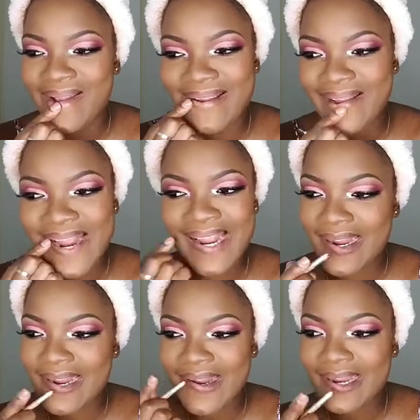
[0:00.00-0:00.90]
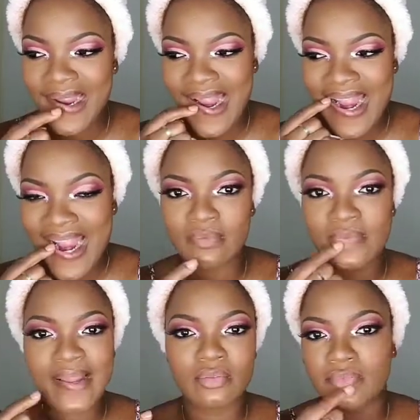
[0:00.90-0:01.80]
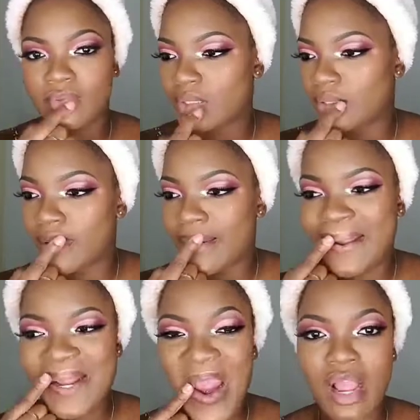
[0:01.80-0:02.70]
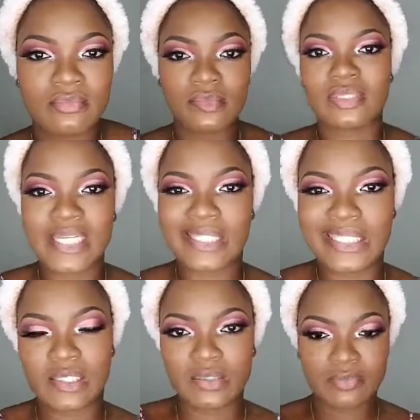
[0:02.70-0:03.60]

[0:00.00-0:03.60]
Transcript: Personally, that's just a personal preference. Then I'm going to